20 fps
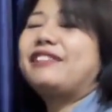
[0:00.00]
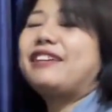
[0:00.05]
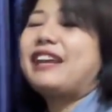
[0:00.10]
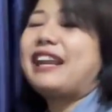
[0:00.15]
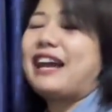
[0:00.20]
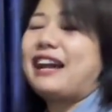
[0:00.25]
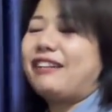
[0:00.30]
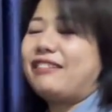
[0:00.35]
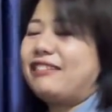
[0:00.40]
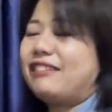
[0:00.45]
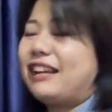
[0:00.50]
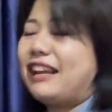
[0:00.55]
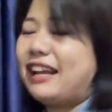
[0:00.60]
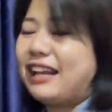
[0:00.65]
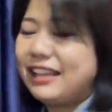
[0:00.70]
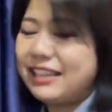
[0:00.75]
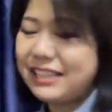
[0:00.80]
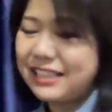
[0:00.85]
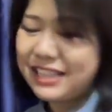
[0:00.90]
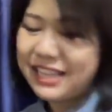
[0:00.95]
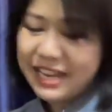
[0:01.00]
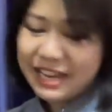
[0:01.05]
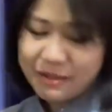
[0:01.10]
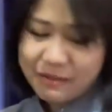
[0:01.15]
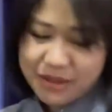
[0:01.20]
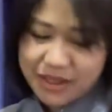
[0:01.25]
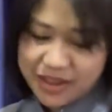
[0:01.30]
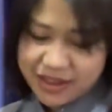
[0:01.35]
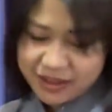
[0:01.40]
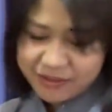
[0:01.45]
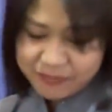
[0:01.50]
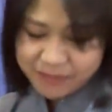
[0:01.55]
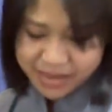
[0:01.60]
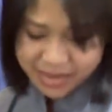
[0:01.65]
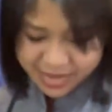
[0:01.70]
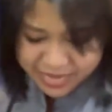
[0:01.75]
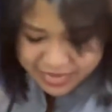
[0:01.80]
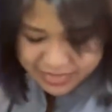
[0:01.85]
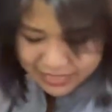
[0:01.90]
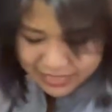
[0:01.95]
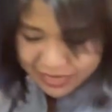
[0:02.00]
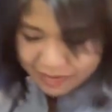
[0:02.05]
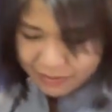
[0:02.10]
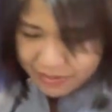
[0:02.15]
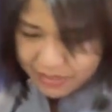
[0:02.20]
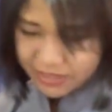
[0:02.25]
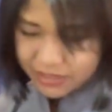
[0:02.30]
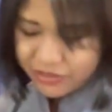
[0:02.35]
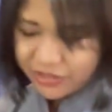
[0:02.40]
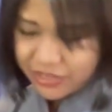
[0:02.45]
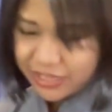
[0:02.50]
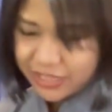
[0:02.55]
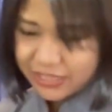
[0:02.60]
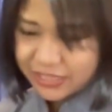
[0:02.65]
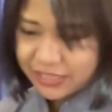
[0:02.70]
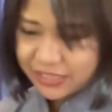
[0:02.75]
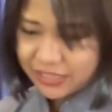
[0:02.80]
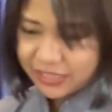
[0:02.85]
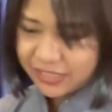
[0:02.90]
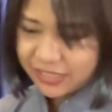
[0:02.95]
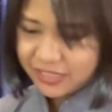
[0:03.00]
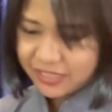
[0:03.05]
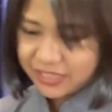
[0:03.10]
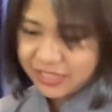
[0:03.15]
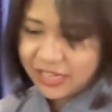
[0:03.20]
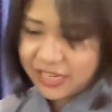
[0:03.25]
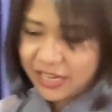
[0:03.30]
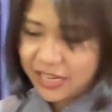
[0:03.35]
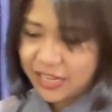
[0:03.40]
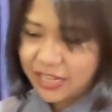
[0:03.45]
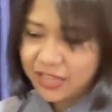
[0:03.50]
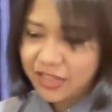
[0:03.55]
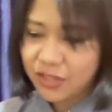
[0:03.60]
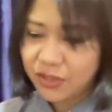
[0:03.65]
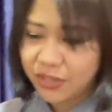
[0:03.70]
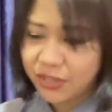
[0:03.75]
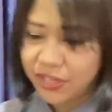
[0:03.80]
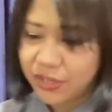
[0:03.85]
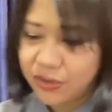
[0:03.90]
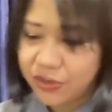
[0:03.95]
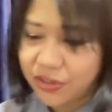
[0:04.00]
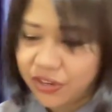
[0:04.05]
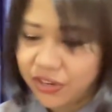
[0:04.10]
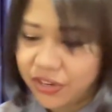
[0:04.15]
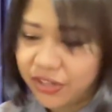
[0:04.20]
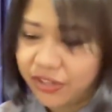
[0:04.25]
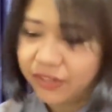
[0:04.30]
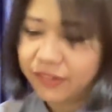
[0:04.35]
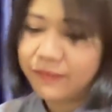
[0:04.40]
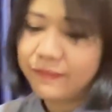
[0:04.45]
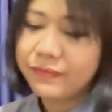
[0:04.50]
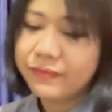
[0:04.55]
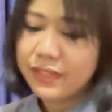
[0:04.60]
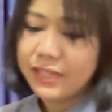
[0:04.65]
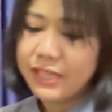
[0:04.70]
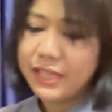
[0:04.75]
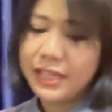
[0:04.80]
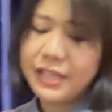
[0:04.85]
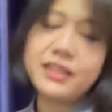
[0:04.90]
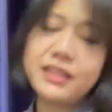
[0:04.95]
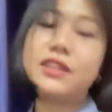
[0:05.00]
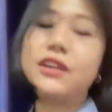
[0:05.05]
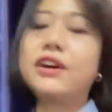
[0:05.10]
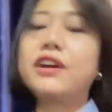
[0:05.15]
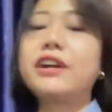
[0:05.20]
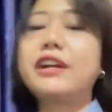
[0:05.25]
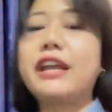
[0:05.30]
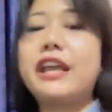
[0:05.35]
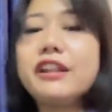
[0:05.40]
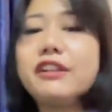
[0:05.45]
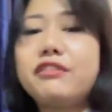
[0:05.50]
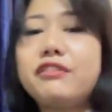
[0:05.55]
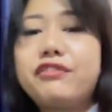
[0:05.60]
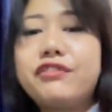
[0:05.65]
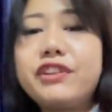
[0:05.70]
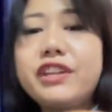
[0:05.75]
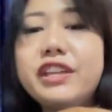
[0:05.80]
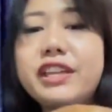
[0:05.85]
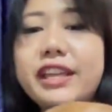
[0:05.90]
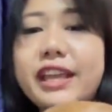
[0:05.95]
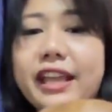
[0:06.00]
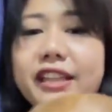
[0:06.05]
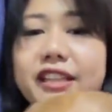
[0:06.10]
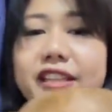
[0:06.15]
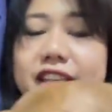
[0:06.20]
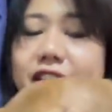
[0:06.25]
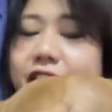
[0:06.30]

Wala. Hindi naman. Malinis na naman si Onyx Girl. She's an indoor dog. Indoor and free and